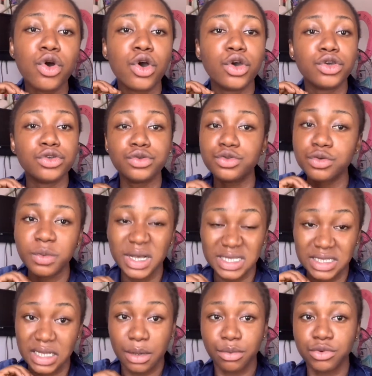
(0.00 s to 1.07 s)
YouTubers in
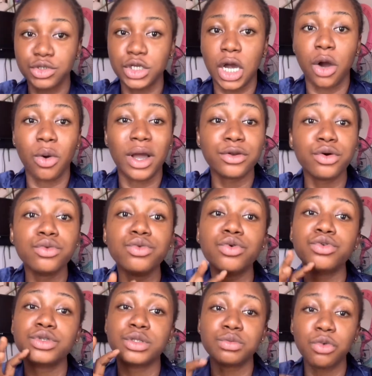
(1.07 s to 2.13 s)
Abuja, or I don't know
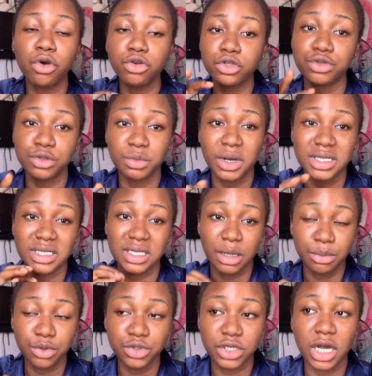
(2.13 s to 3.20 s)
small YouTubers in
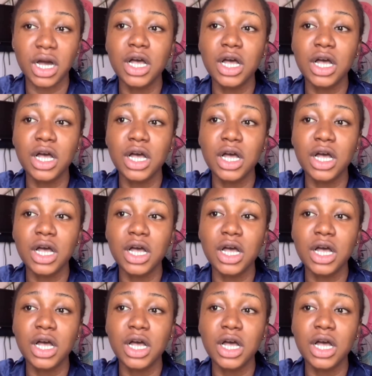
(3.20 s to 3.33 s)
Abuja.